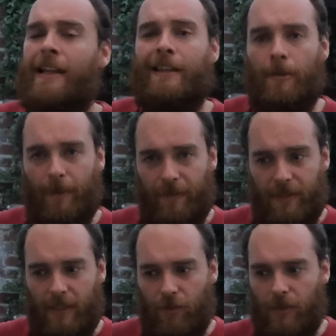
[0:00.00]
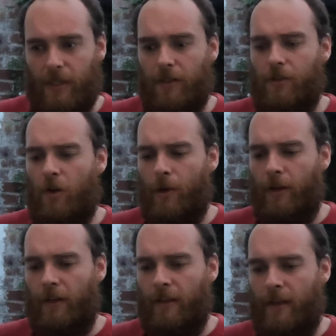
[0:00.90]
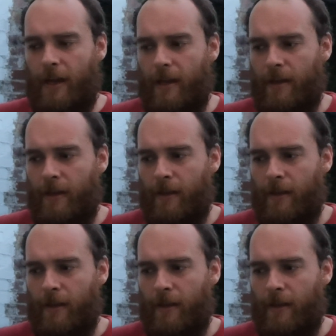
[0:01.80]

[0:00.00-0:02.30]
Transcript: little bit of a citrusiness going on in there.